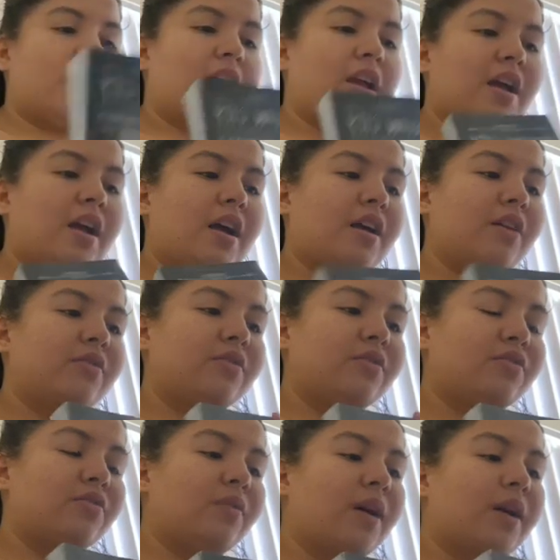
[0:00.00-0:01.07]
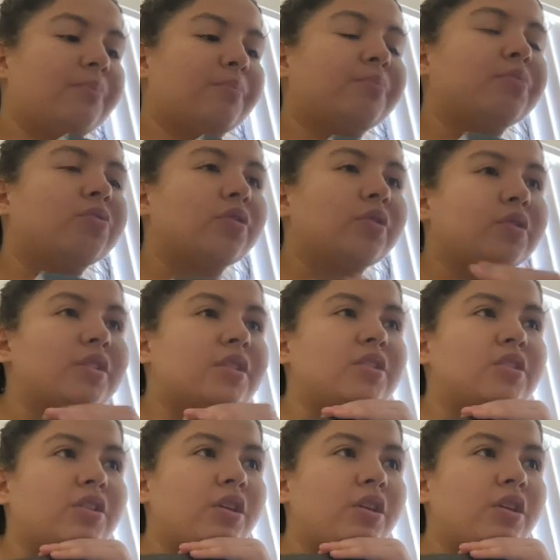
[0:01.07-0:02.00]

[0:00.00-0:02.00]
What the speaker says: how do I put this